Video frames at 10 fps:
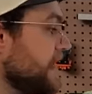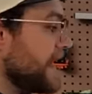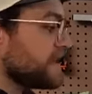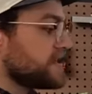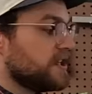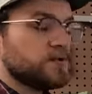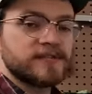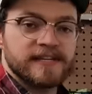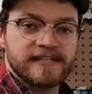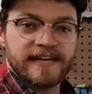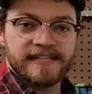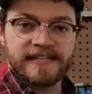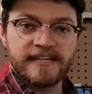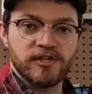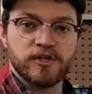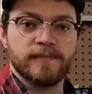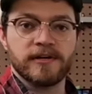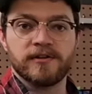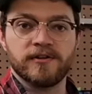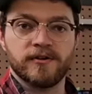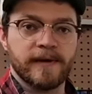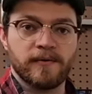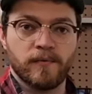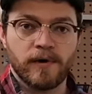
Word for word: excuses and see doom and gloom and